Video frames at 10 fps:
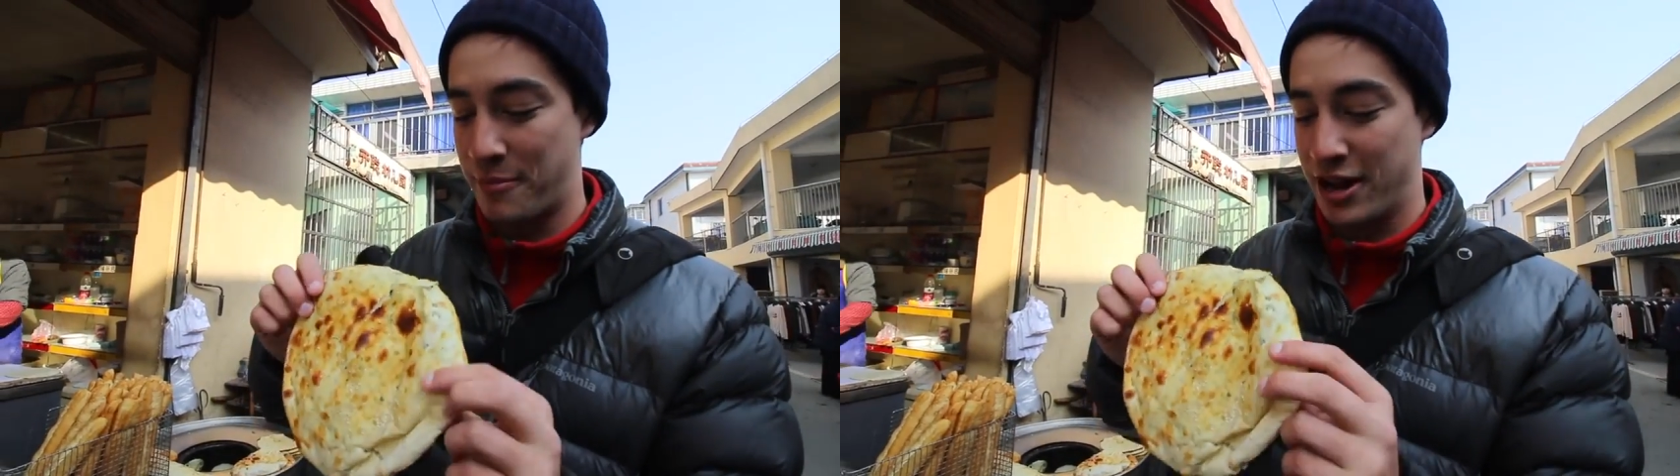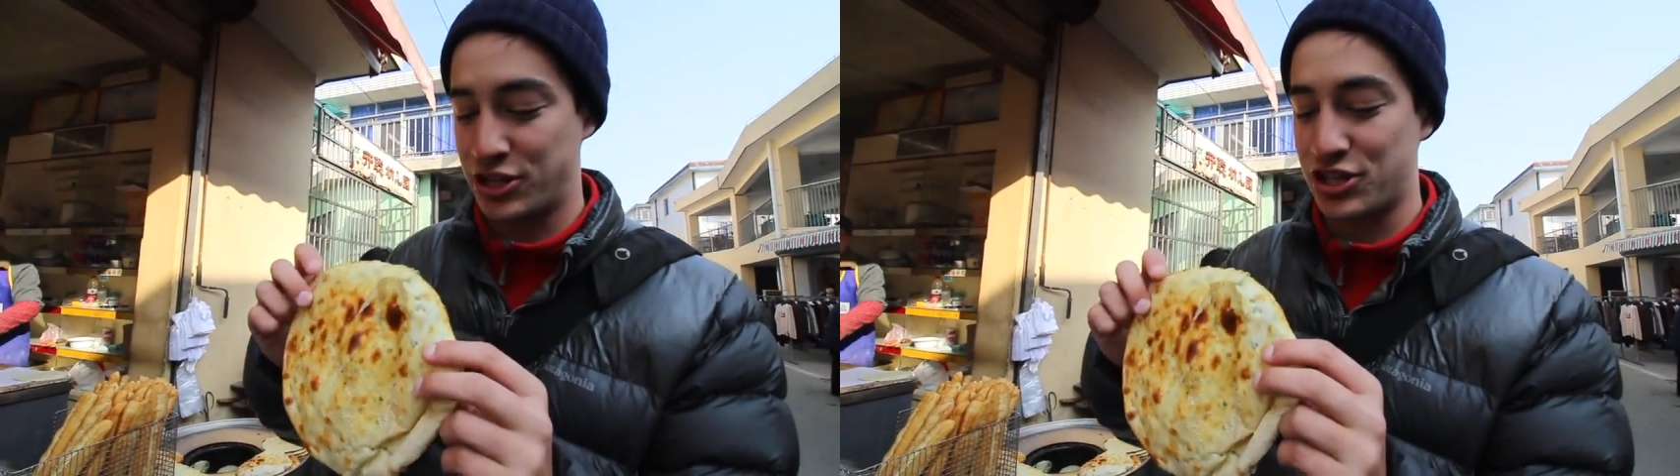
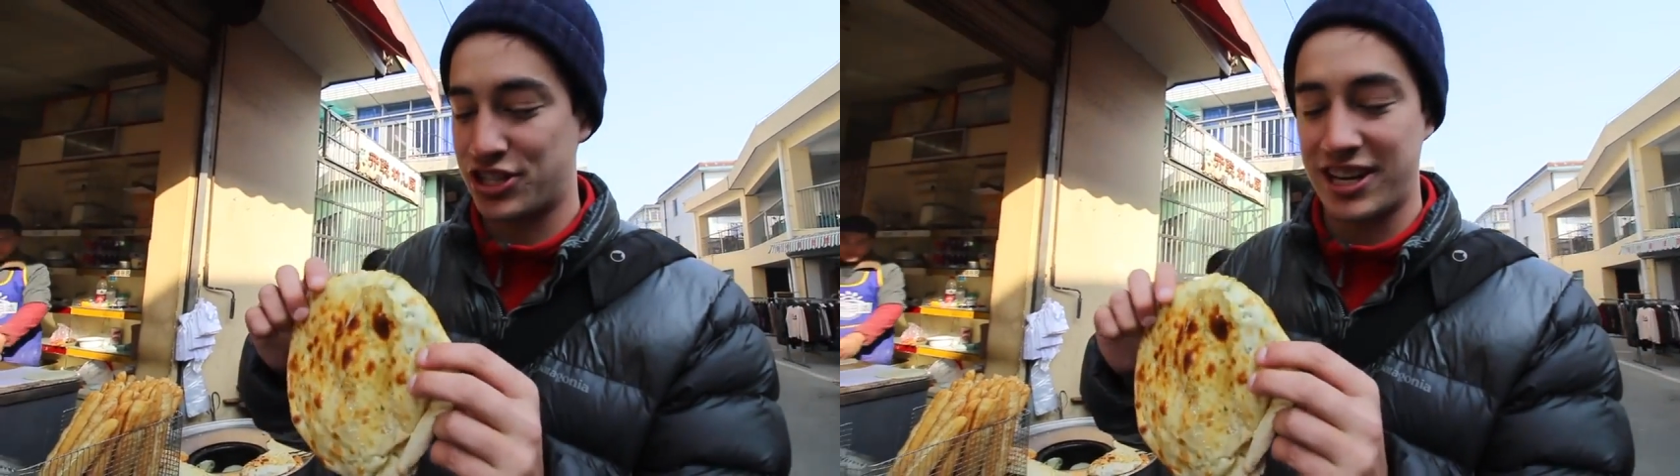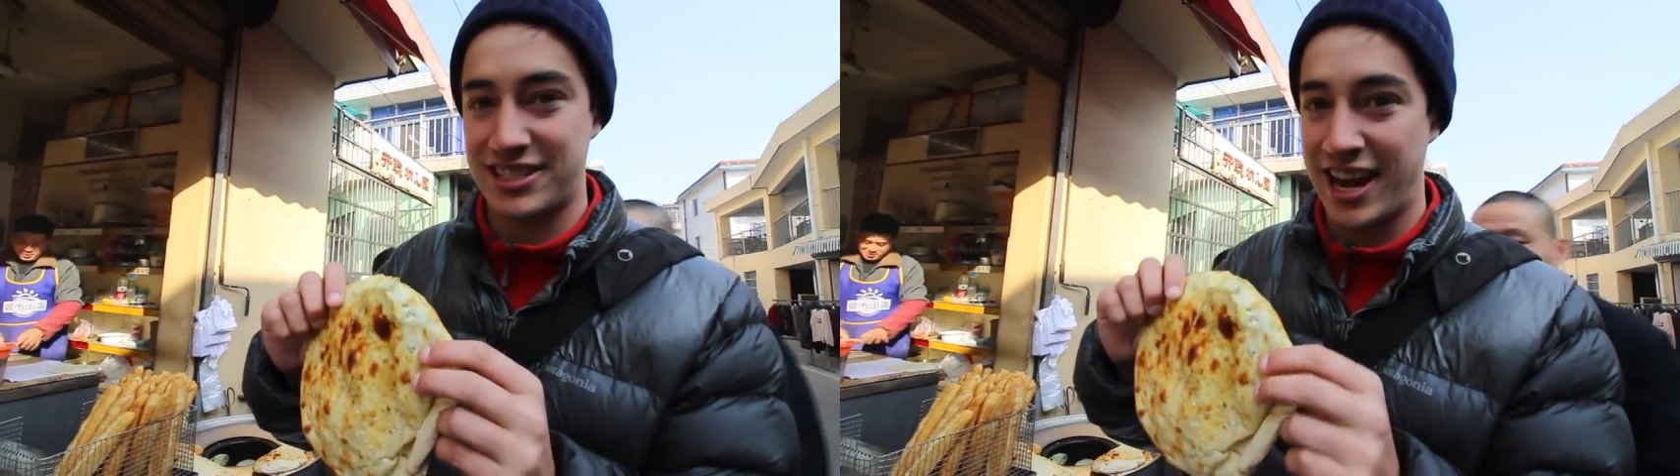I'm actually
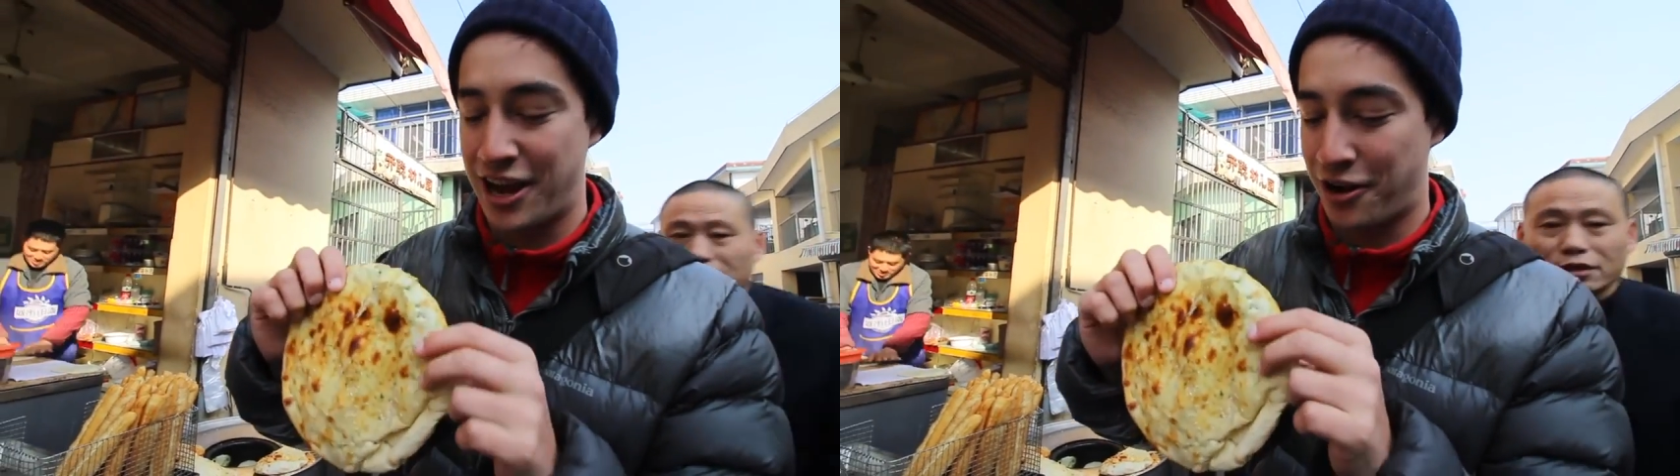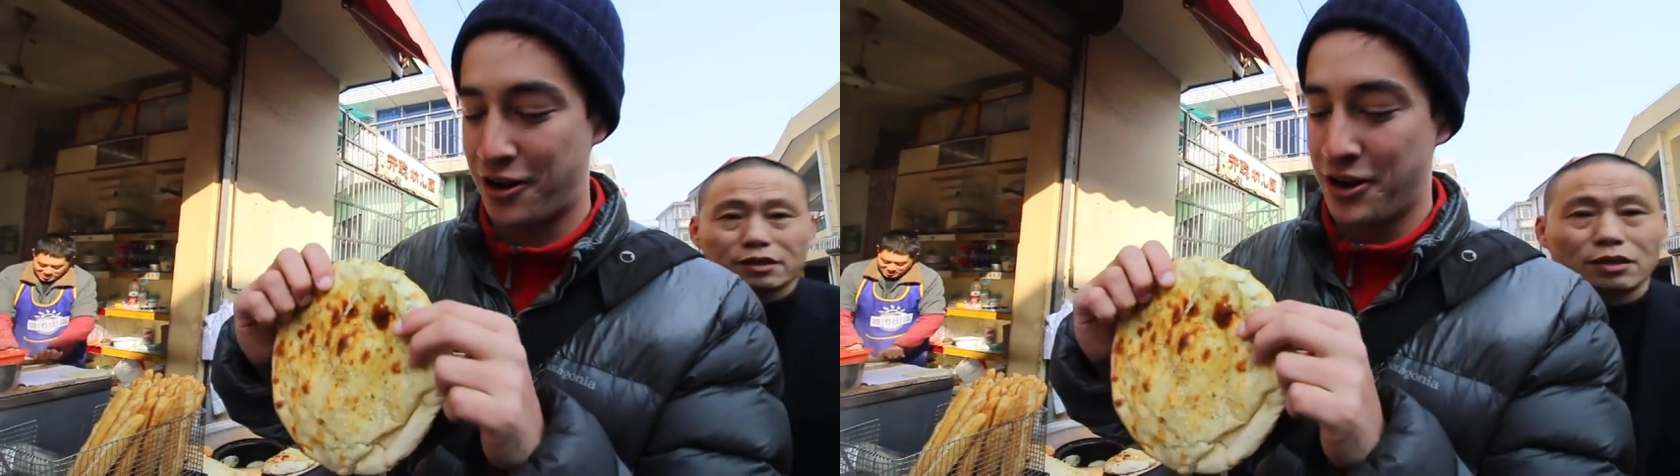just gonna
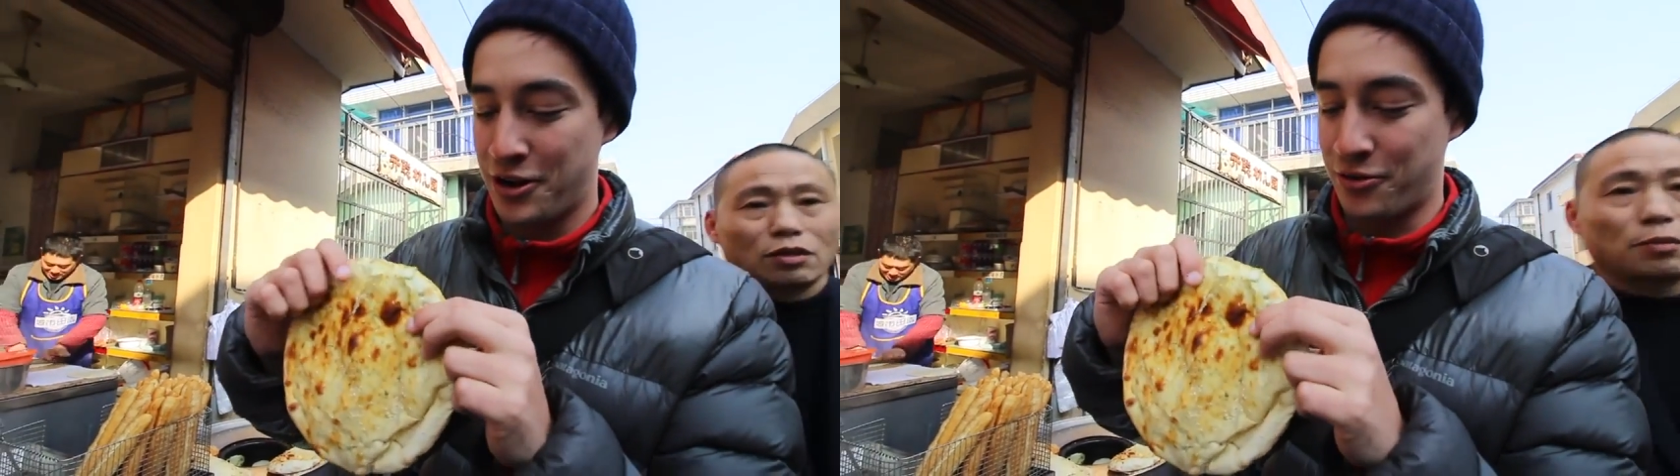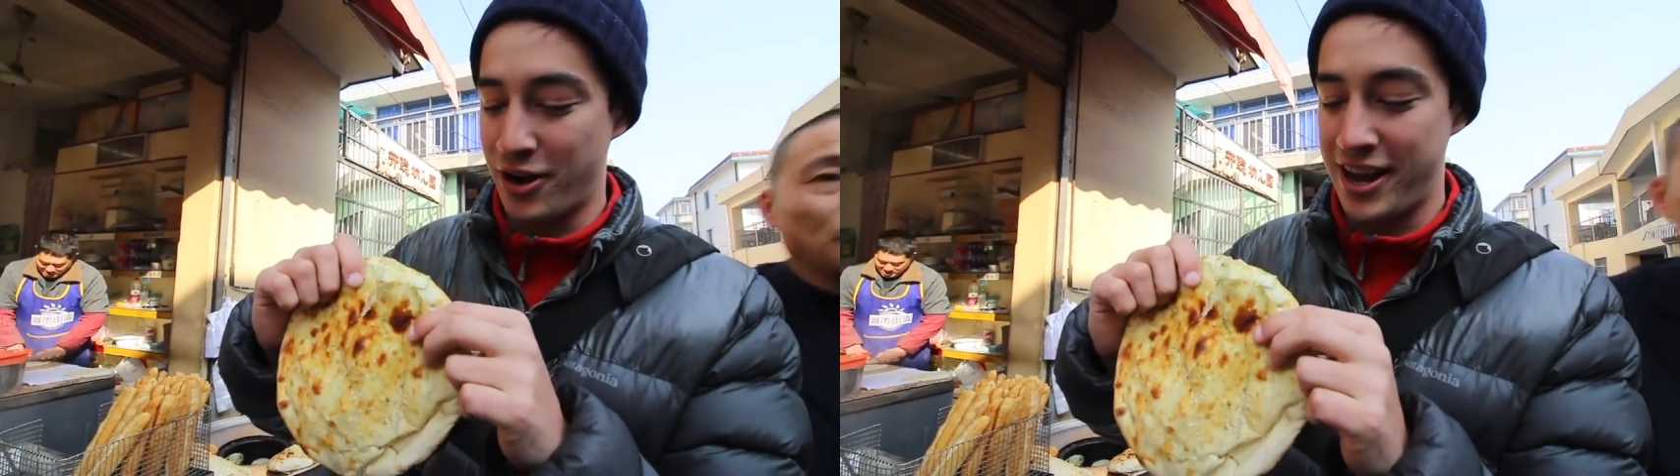tear
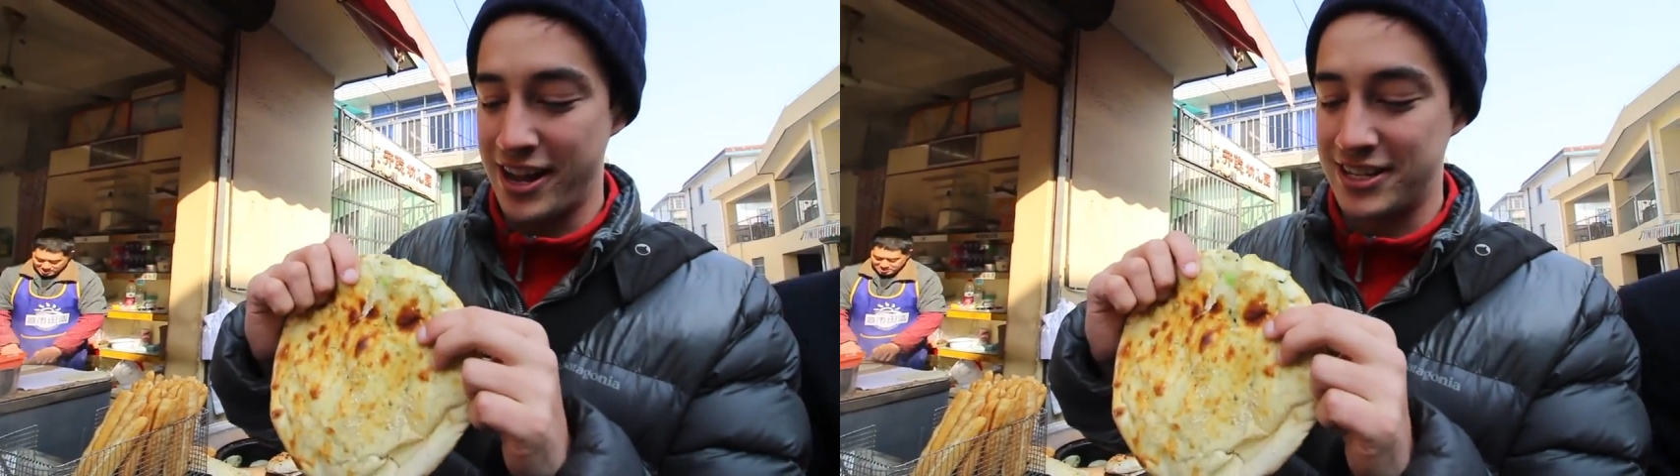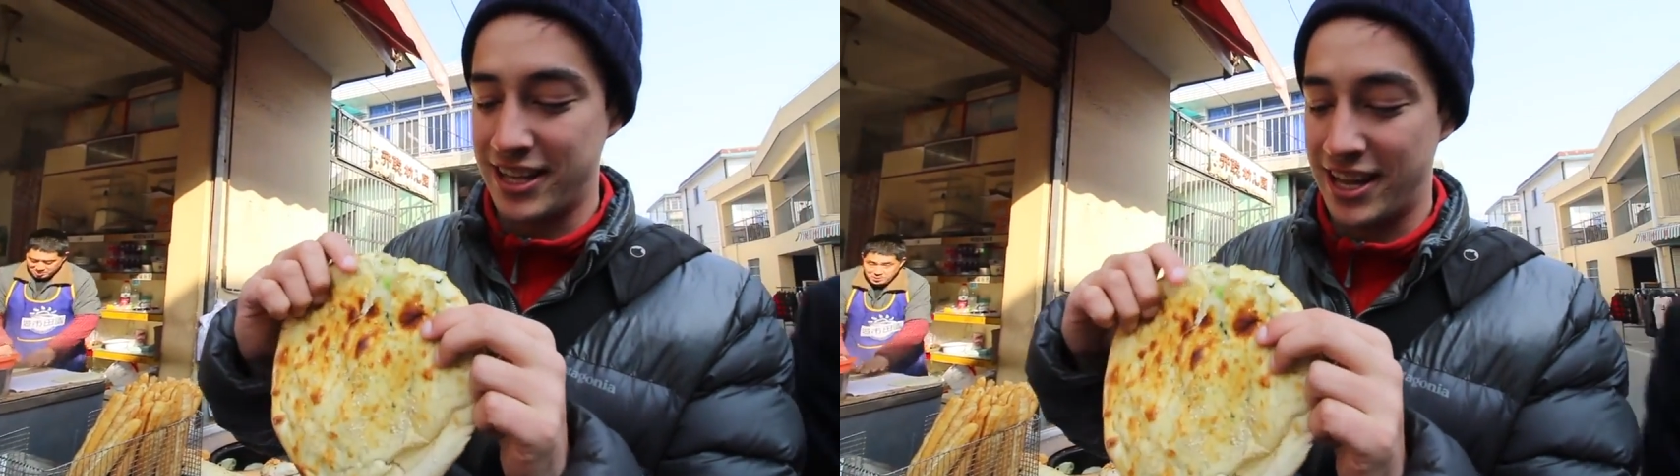right
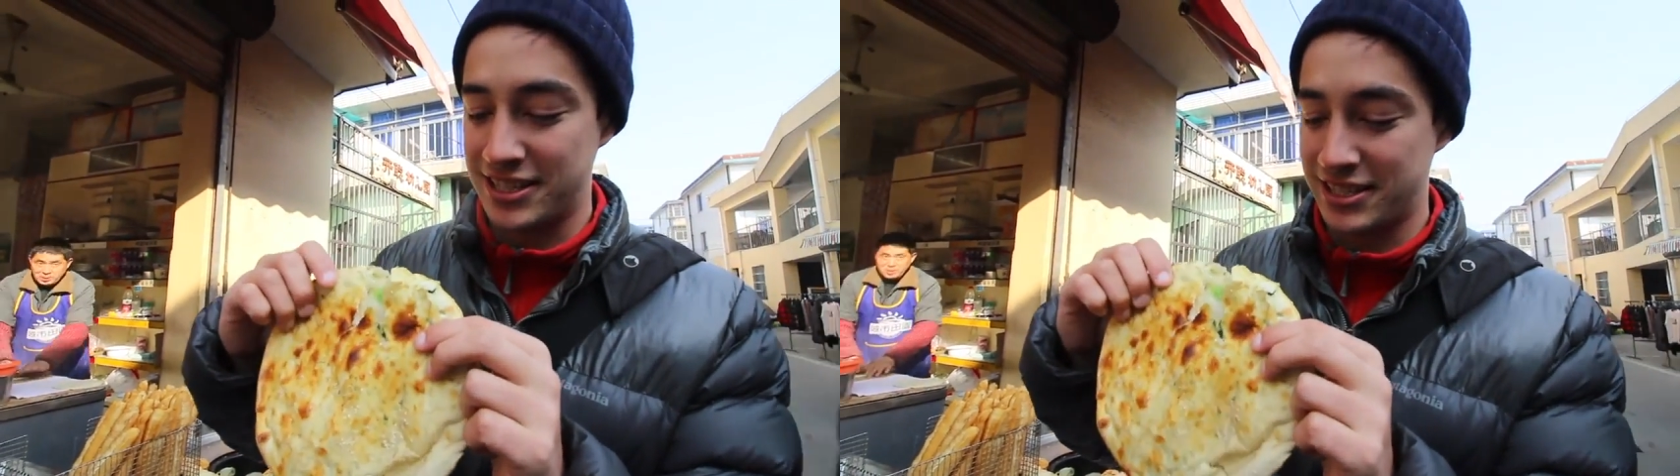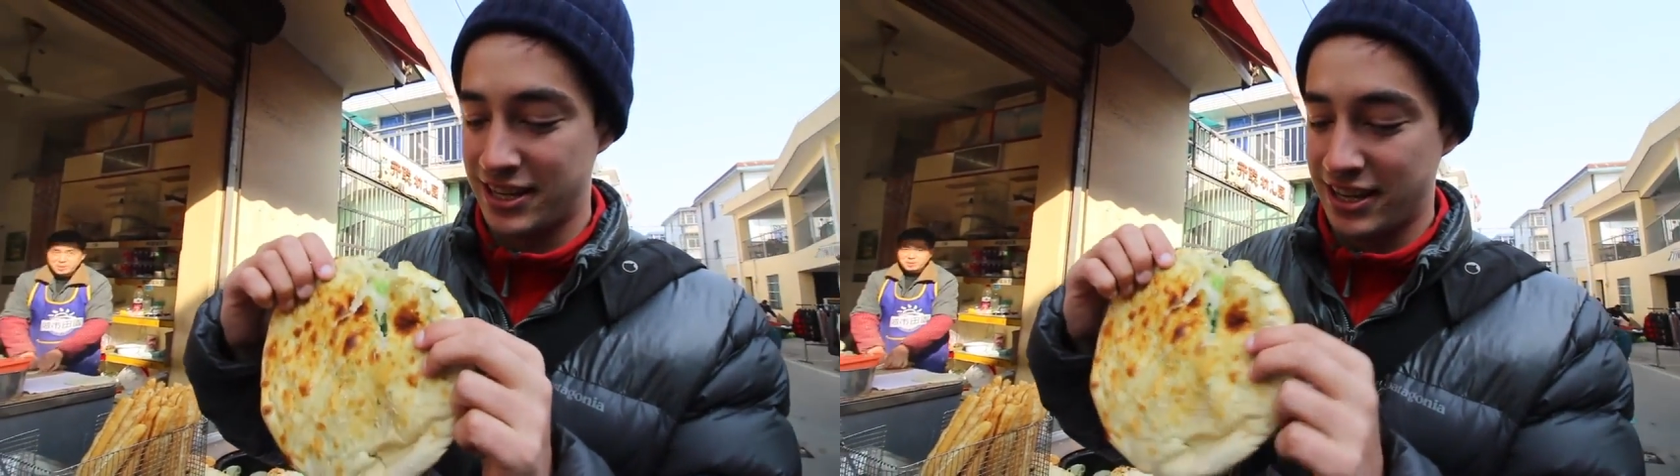into
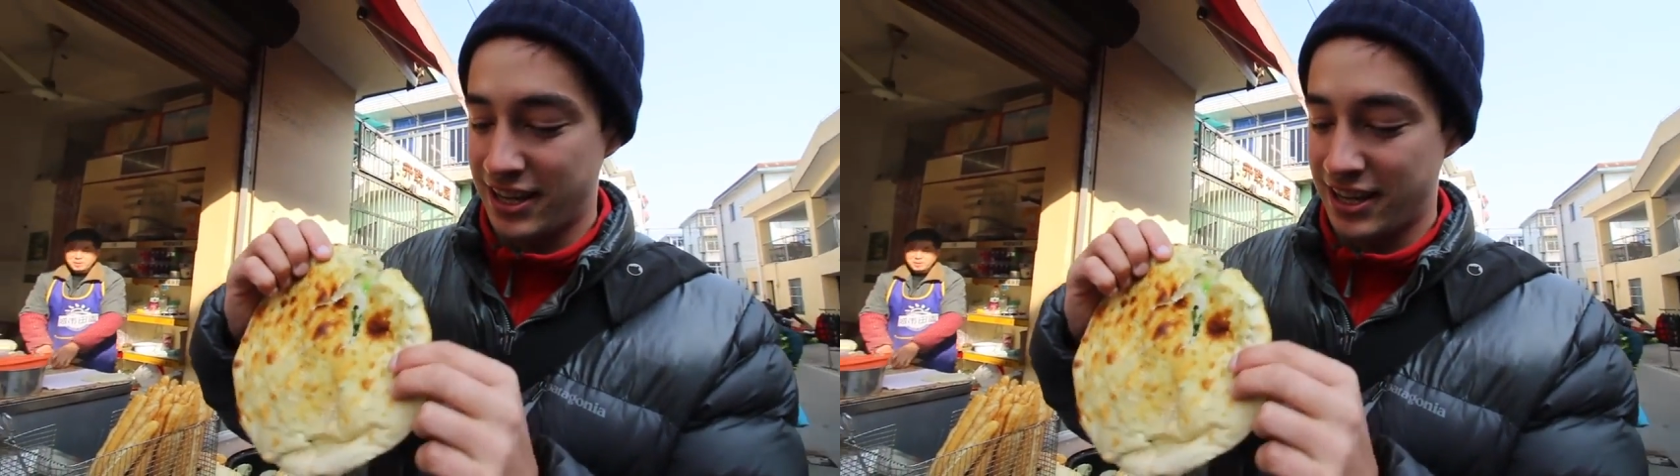this,